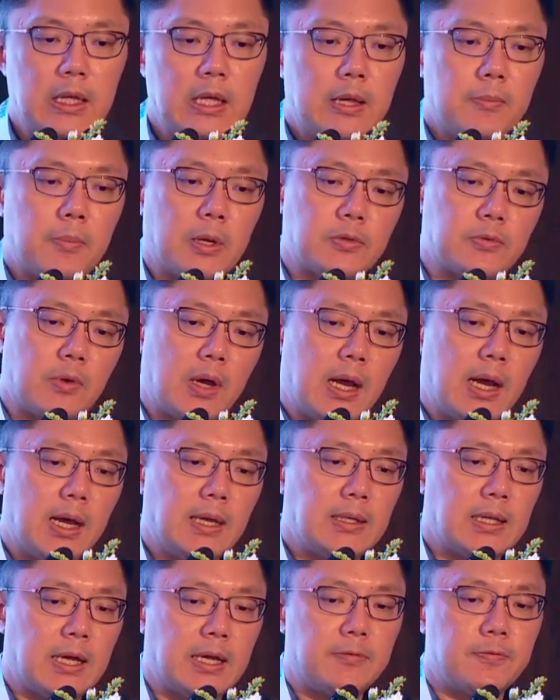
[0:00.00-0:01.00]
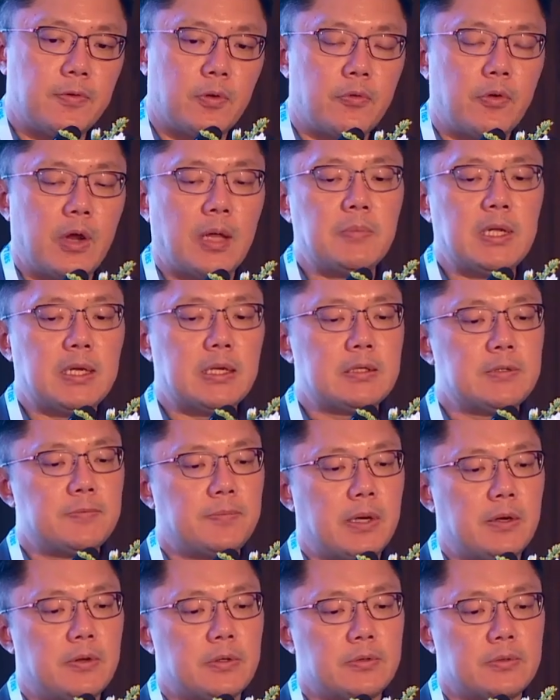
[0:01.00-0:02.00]
But to highlight for gram-negative
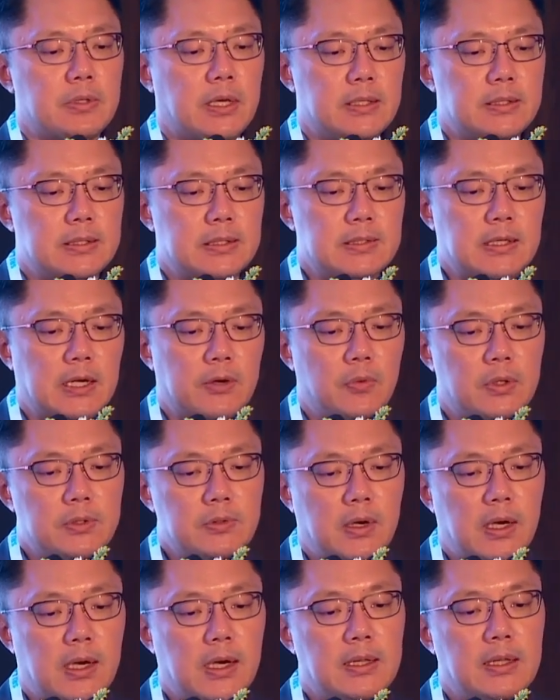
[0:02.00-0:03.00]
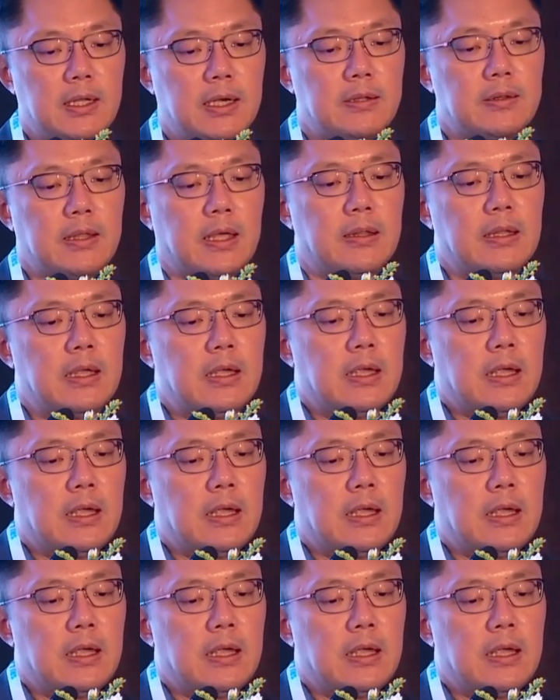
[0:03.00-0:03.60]
peritonitis, I want to highlight that